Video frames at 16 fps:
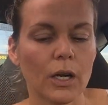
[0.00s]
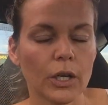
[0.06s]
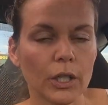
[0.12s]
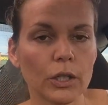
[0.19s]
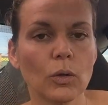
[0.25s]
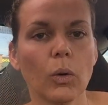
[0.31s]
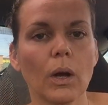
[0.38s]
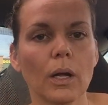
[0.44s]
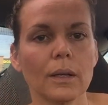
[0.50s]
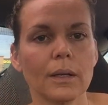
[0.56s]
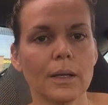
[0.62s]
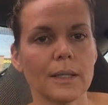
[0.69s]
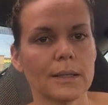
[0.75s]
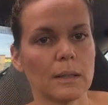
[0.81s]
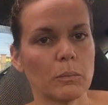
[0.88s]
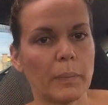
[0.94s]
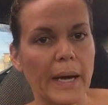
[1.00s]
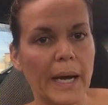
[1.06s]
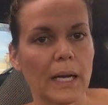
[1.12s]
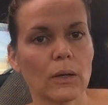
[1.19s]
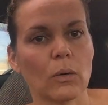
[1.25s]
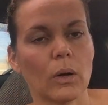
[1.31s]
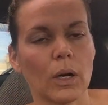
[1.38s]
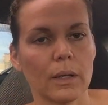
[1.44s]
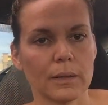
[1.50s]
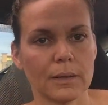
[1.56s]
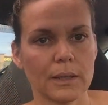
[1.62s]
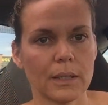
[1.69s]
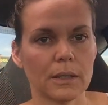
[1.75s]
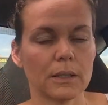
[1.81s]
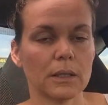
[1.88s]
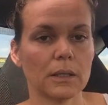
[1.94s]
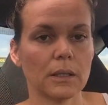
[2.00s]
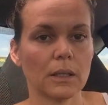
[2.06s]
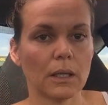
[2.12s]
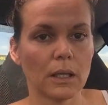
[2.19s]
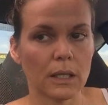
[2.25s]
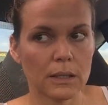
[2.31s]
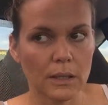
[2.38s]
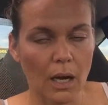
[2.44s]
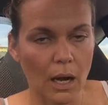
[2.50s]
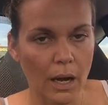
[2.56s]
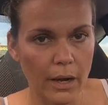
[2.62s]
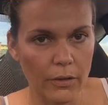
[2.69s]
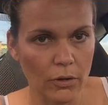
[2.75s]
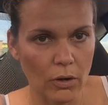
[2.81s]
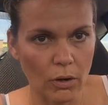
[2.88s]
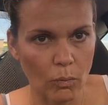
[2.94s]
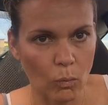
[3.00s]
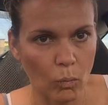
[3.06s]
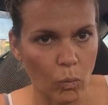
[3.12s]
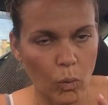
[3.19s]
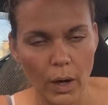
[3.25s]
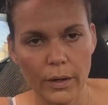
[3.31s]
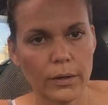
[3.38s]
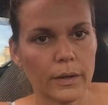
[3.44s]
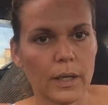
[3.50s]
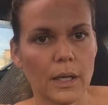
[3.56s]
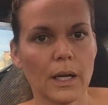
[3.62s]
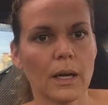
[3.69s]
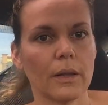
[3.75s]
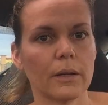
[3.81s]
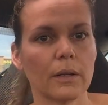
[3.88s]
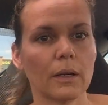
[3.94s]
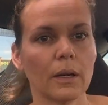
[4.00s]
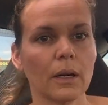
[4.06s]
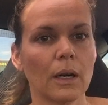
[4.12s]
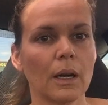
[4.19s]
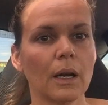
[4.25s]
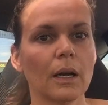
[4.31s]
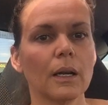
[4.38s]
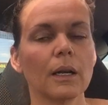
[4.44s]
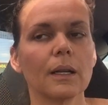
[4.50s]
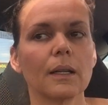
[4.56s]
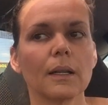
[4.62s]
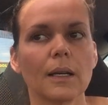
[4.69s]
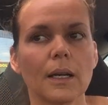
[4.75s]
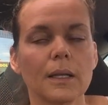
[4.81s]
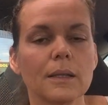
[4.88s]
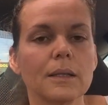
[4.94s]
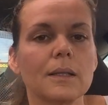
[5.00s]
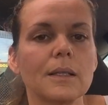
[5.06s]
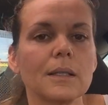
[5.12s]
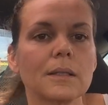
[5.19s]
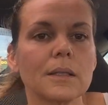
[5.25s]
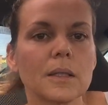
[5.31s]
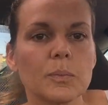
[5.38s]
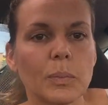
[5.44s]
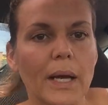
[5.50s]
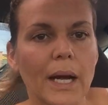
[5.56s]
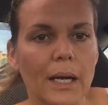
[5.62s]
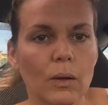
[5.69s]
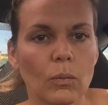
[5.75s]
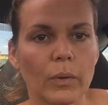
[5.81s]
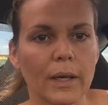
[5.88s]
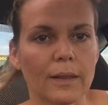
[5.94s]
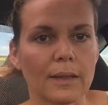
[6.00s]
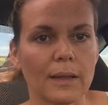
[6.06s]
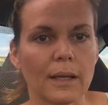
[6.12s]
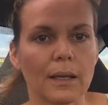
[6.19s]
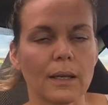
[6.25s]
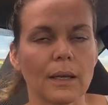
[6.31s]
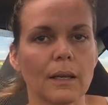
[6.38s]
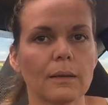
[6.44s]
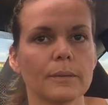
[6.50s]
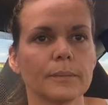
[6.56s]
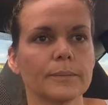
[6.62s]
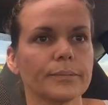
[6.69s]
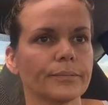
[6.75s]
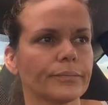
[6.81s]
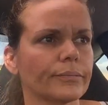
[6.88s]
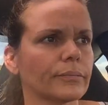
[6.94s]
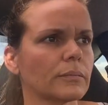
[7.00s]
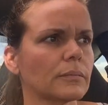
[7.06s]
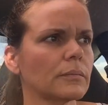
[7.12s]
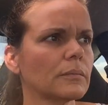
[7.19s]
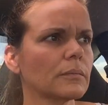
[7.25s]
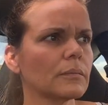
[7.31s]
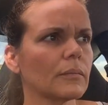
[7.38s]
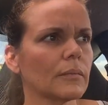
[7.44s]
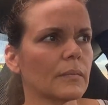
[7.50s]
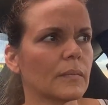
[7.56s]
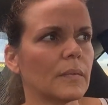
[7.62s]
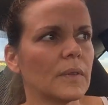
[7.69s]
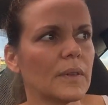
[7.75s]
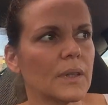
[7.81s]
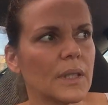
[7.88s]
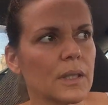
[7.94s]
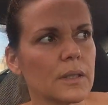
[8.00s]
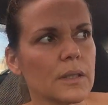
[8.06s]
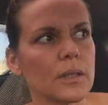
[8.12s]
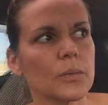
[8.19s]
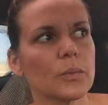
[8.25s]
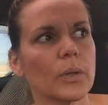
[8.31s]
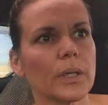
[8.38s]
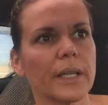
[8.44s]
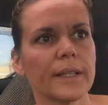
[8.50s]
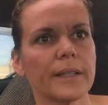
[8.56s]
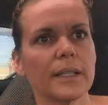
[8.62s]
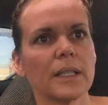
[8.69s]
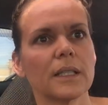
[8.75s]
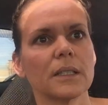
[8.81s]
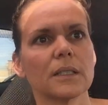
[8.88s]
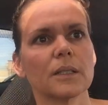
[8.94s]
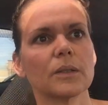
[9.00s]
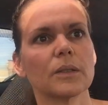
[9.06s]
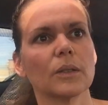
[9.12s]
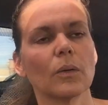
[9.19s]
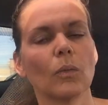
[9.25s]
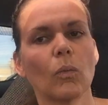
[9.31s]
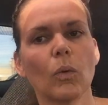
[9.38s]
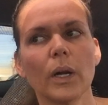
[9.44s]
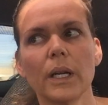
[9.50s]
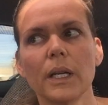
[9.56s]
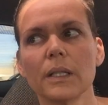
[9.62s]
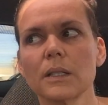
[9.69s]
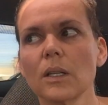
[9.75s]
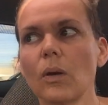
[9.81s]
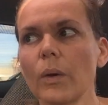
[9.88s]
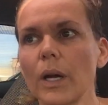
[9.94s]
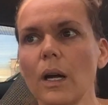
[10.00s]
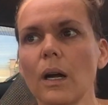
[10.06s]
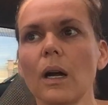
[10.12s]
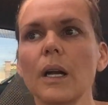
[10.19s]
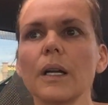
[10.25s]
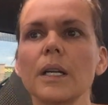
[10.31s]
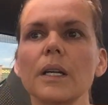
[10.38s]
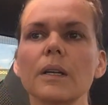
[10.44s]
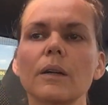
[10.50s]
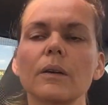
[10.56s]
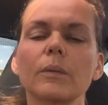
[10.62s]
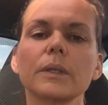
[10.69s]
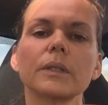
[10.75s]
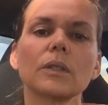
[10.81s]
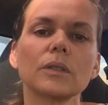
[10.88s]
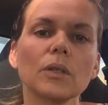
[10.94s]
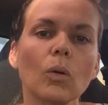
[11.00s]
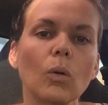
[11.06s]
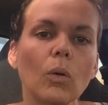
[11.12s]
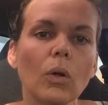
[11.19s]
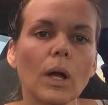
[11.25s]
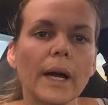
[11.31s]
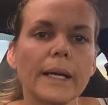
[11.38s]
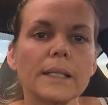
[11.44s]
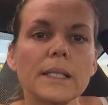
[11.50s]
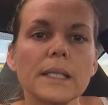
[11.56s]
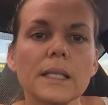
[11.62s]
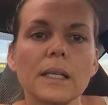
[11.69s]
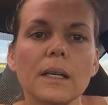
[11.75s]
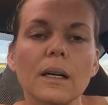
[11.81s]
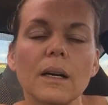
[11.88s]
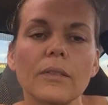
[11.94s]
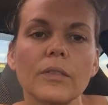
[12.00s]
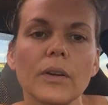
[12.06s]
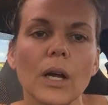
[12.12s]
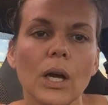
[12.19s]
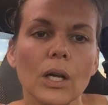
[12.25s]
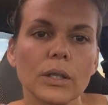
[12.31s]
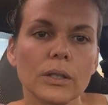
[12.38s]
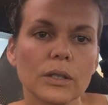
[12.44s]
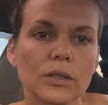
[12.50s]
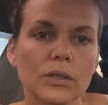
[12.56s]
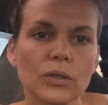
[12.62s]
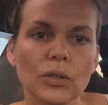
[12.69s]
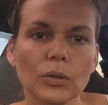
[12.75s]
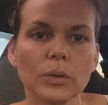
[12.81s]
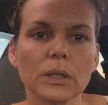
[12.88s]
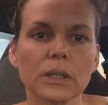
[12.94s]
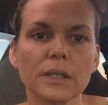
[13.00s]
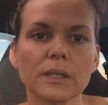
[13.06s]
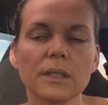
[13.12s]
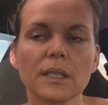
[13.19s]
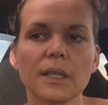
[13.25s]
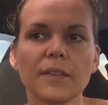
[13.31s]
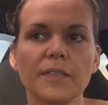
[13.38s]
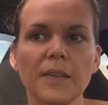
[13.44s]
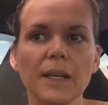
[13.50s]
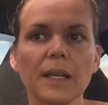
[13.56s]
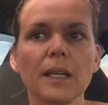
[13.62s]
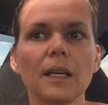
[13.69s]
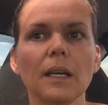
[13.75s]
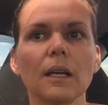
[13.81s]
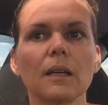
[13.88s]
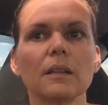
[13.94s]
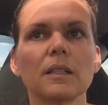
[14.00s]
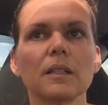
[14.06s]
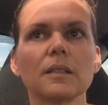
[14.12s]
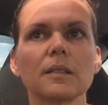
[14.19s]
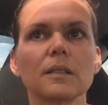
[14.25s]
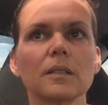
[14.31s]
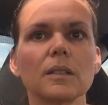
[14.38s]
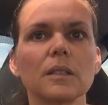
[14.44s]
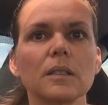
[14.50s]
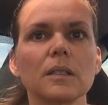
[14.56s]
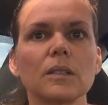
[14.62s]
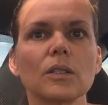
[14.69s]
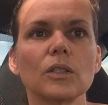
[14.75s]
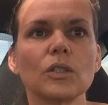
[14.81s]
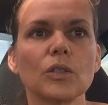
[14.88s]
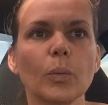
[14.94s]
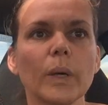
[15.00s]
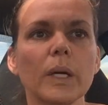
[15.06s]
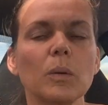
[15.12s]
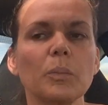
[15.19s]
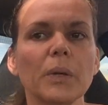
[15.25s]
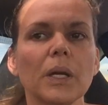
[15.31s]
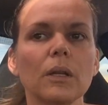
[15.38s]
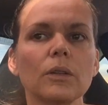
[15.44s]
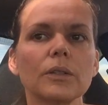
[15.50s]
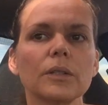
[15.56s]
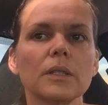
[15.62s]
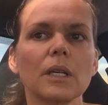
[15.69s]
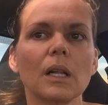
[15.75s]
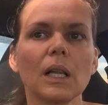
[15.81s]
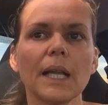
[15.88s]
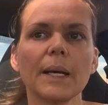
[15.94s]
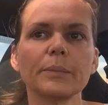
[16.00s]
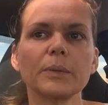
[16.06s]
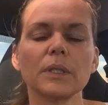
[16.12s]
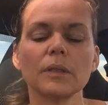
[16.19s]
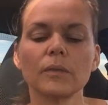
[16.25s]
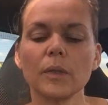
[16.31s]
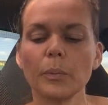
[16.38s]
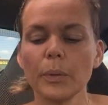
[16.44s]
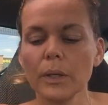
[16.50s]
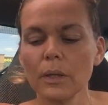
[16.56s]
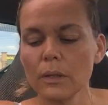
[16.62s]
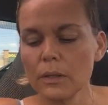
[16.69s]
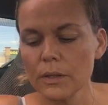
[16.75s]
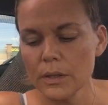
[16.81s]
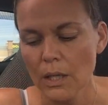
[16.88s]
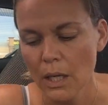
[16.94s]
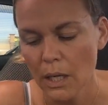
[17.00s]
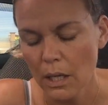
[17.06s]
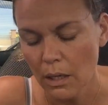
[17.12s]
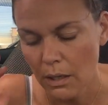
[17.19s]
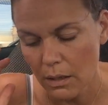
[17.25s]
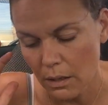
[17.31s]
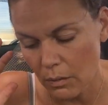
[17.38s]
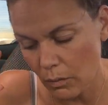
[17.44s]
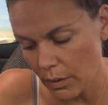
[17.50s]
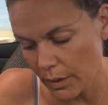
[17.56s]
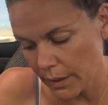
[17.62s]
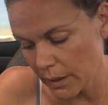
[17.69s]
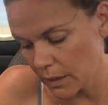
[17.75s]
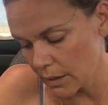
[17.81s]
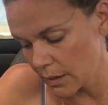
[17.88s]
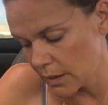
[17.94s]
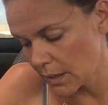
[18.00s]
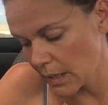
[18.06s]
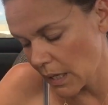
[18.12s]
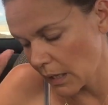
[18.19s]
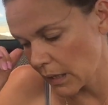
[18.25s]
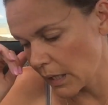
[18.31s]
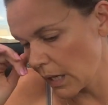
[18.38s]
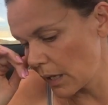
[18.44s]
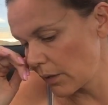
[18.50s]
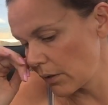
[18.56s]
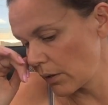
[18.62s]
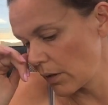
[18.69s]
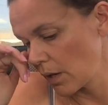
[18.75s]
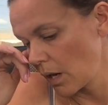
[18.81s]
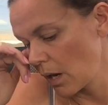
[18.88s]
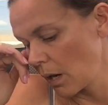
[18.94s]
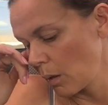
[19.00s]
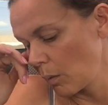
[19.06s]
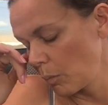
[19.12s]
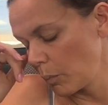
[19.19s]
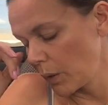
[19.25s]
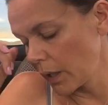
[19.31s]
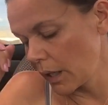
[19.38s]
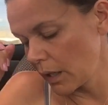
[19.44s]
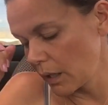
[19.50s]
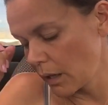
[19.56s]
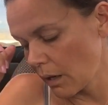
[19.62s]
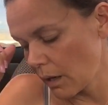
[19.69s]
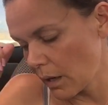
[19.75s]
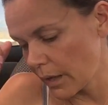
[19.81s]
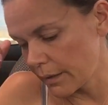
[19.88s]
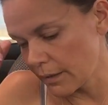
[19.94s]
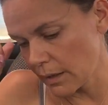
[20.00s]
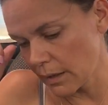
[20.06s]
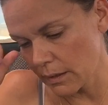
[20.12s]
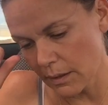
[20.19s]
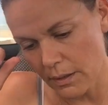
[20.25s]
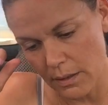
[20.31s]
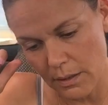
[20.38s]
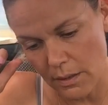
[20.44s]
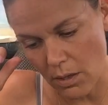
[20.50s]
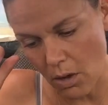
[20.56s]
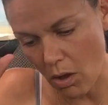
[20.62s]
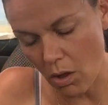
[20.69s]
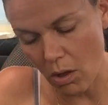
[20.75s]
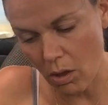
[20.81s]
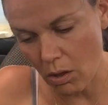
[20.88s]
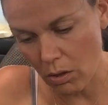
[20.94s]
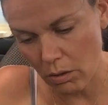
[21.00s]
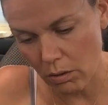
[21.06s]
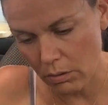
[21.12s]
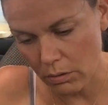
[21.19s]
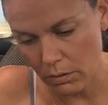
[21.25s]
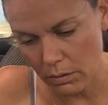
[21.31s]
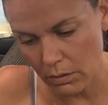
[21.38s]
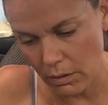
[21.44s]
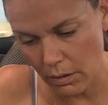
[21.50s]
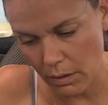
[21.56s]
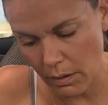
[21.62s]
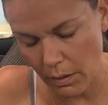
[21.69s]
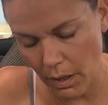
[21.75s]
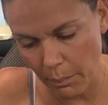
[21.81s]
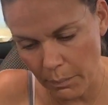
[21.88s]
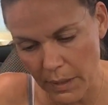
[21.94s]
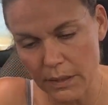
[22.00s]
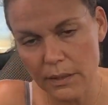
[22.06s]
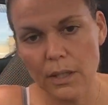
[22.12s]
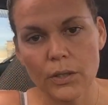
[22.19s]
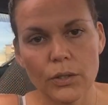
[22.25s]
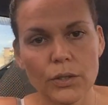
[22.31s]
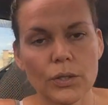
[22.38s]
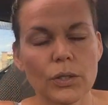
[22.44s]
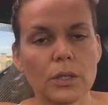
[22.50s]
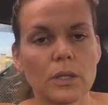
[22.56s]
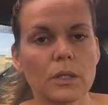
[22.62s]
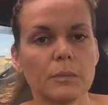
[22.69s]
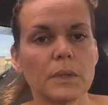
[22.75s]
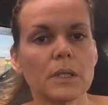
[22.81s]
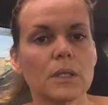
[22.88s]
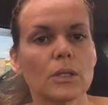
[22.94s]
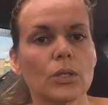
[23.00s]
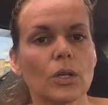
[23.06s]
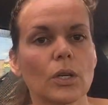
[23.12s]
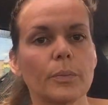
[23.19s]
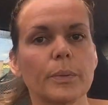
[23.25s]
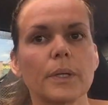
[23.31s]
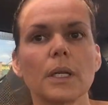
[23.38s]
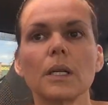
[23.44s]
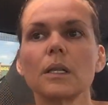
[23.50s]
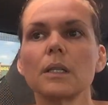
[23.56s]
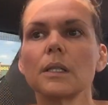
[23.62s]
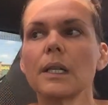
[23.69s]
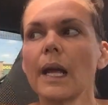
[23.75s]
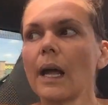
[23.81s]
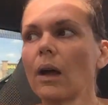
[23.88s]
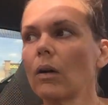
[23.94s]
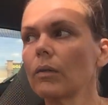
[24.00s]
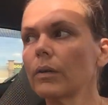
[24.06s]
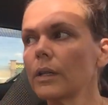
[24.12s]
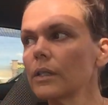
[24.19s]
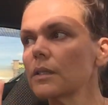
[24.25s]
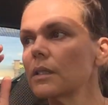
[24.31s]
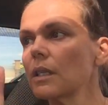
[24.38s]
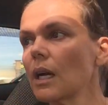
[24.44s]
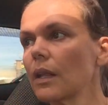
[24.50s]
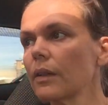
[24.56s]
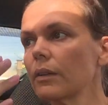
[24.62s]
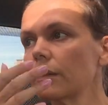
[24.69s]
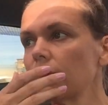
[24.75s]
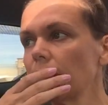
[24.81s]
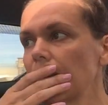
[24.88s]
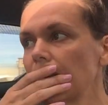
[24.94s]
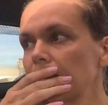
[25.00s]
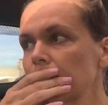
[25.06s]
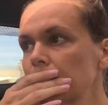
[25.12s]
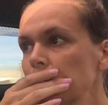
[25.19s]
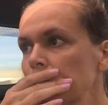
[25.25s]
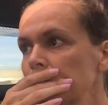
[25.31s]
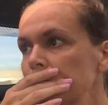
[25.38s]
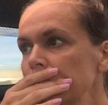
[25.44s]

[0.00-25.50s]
good qualities and bad qualities. It's either one or the other. And this is black and white thinking. This is what I think is what is going on here with this whole idea of this dualistic thinking and the twin pillars and the collapsing of the pillars. And I want to get into that later, but I think that it's all misunderstood and misinterpreted. Now, here's the other thing.